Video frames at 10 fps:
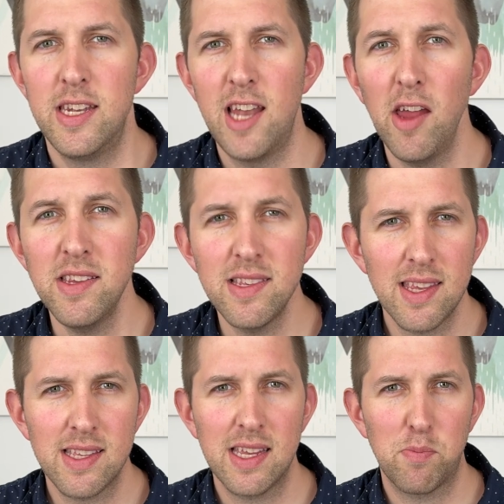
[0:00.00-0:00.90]

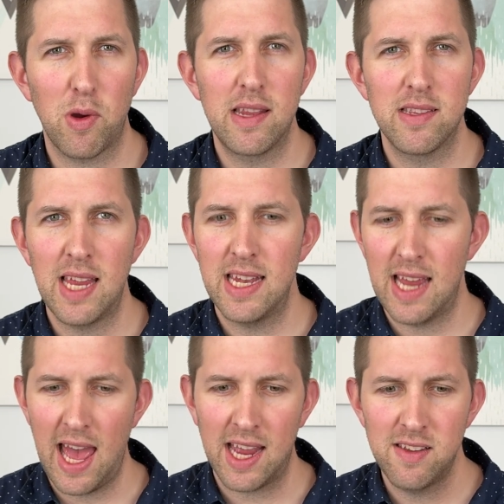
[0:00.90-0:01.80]
Non-dyslexic brains tend
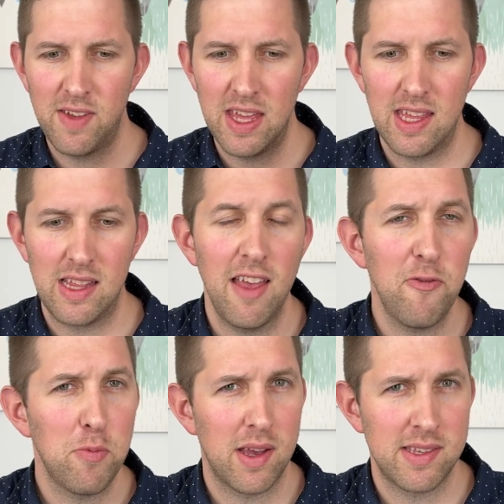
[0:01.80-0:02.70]
to activate the
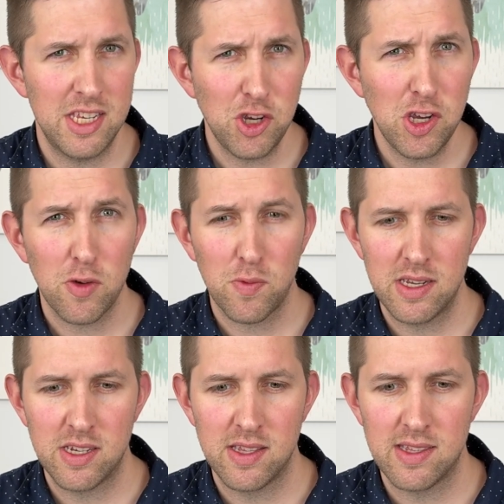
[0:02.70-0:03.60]
left posterior
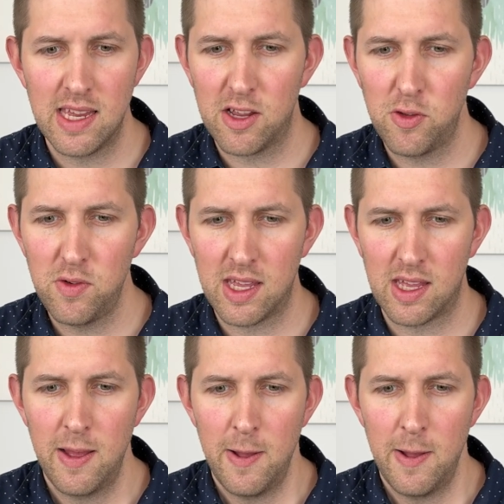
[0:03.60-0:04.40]
regions, including